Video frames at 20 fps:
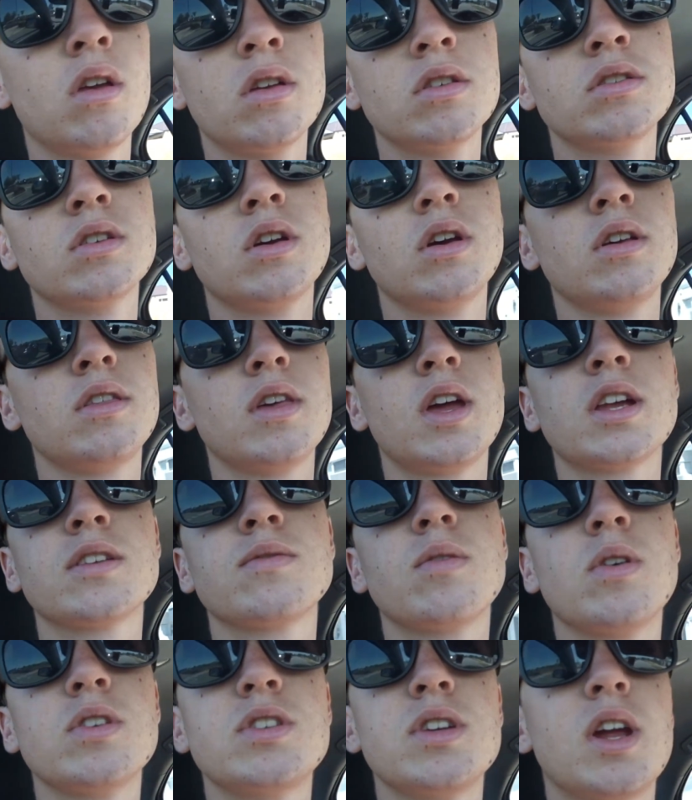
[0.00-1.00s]
So thanks
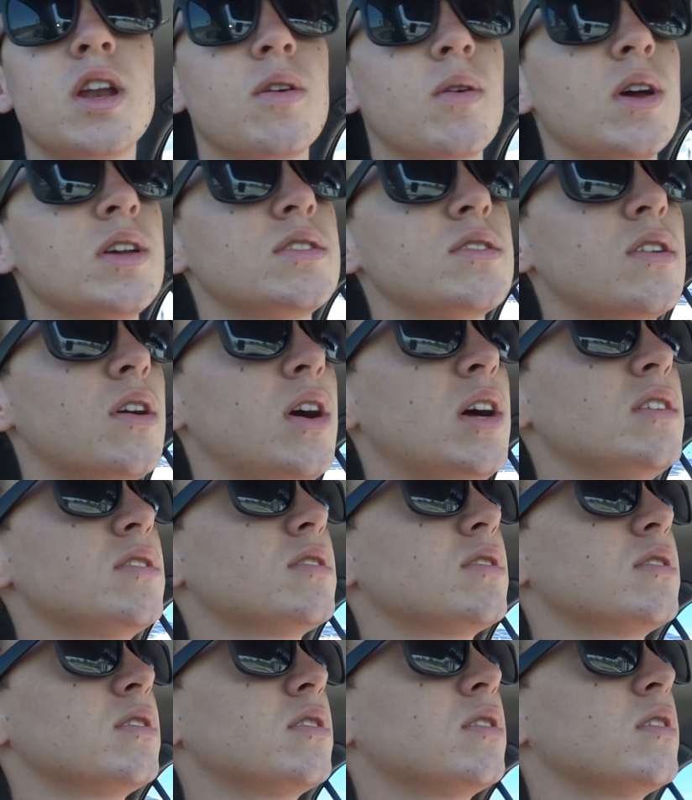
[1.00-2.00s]
for watching anyways, guys.